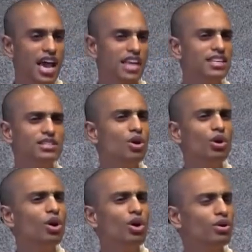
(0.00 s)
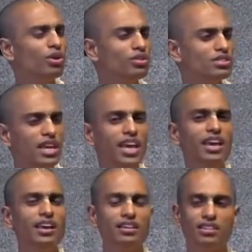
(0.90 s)
He says, no, you
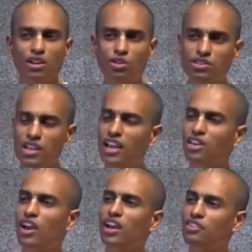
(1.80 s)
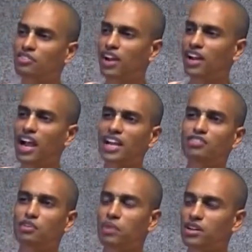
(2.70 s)
see, looks like you are a different kind
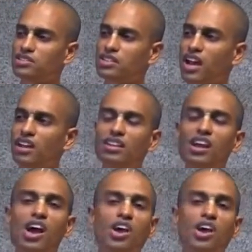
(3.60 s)
of a person.